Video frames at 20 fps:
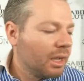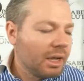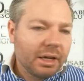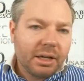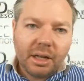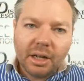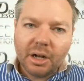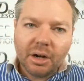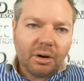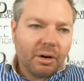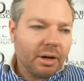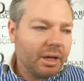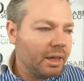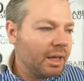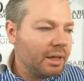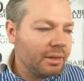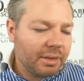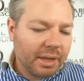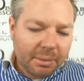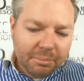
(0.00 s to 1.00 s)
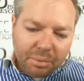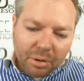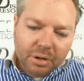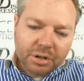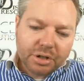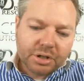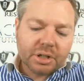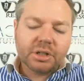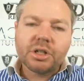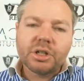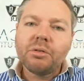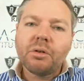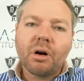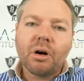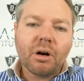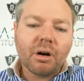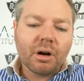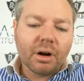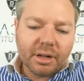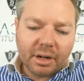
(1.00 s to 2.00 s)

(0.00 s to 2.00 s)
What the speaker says: you know, they pushed it too hard.